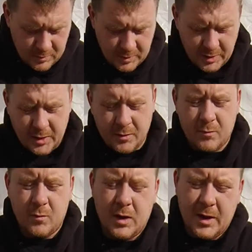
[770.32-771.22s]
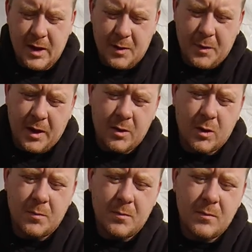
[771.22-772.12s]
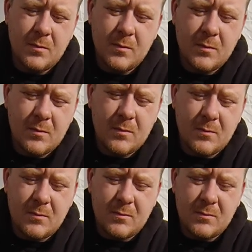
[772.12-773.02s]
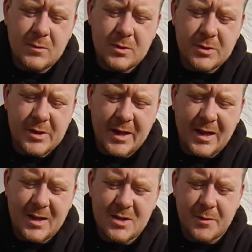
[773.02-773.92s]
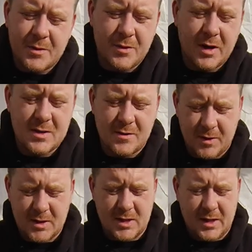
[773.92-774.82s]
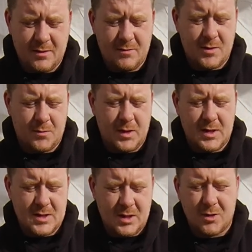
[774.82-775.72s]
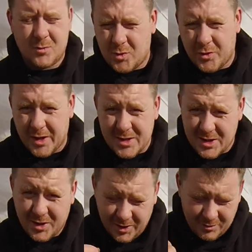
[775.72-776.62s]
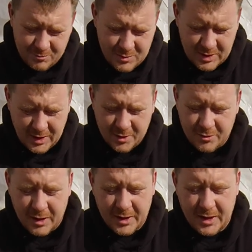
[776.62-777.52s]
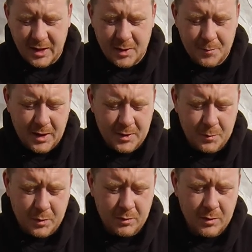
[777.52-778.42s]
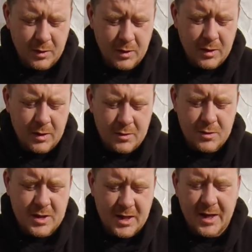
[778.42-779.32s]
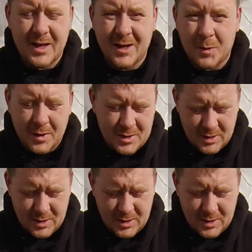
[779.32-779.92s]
And you can wind that back up. Just get that so it's relatively tight. You don't need to go crazy on it and start cranking it like mad, but just get it a little bit